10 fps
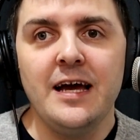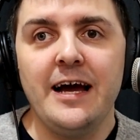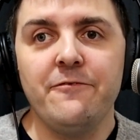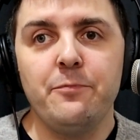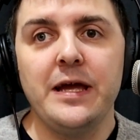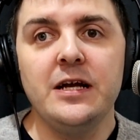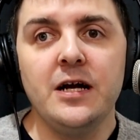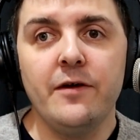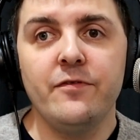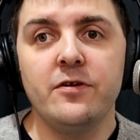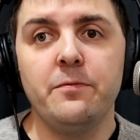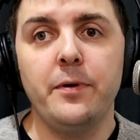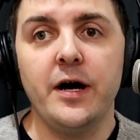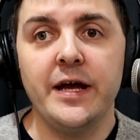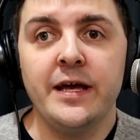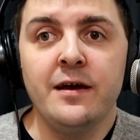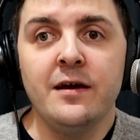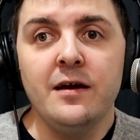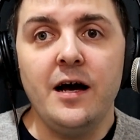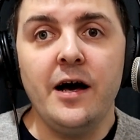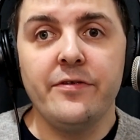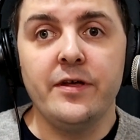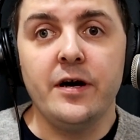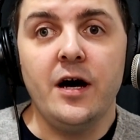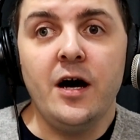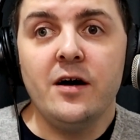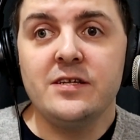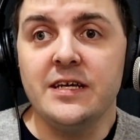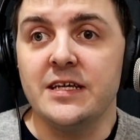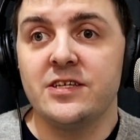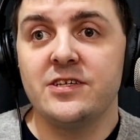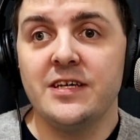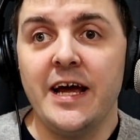have been covered by other artists.